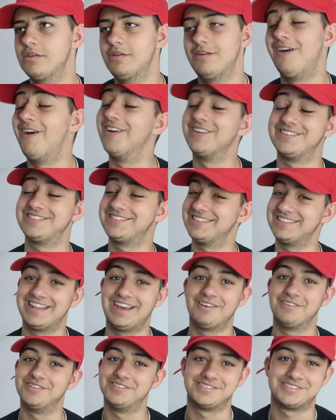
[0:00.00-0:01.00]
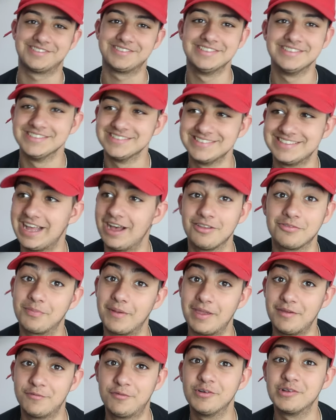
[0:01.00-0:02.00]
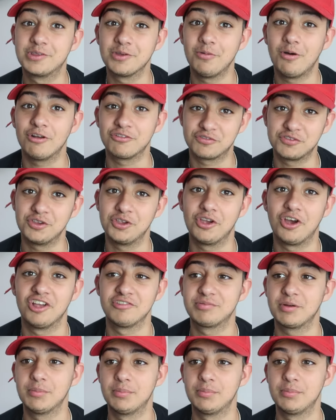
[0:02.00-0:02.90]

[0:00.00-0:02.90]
Honestly, that was painful to watch for you guys,